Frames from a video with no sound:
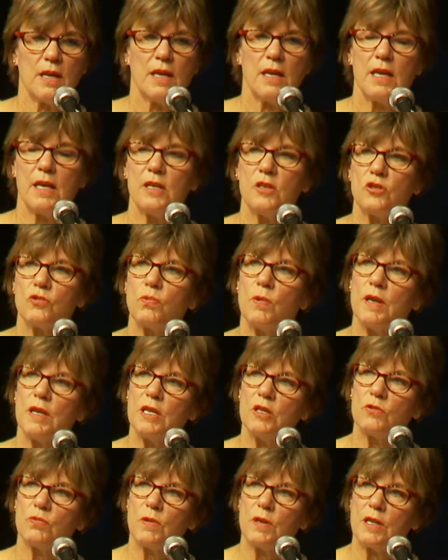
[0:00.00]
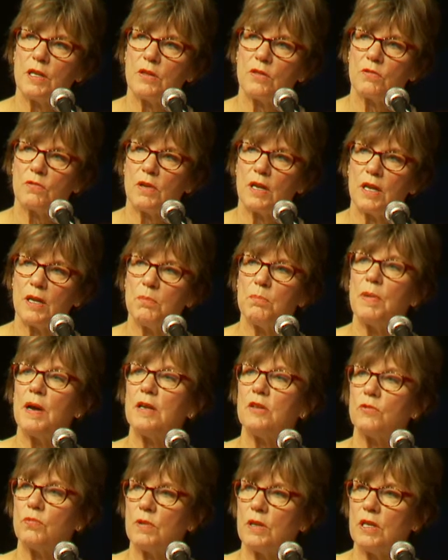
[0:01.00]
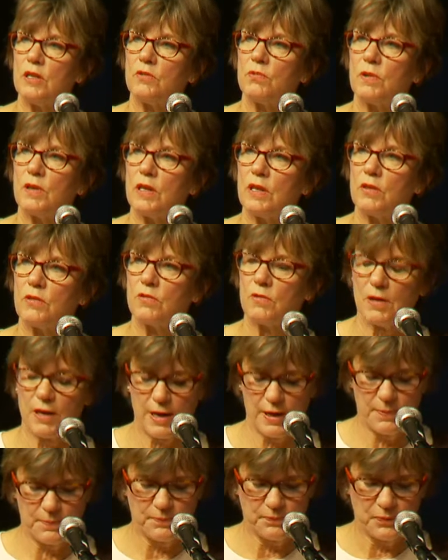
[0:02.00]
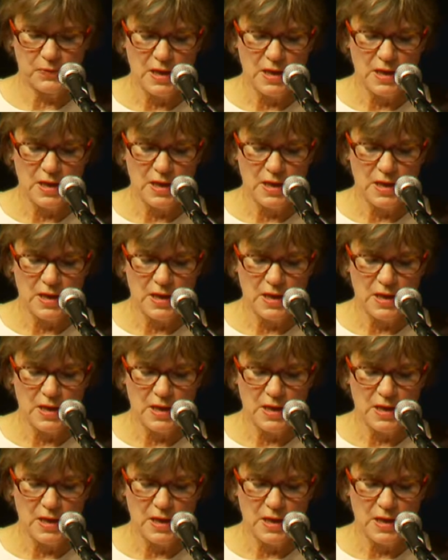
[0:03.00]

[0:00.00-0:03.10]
in 2023, by 2023.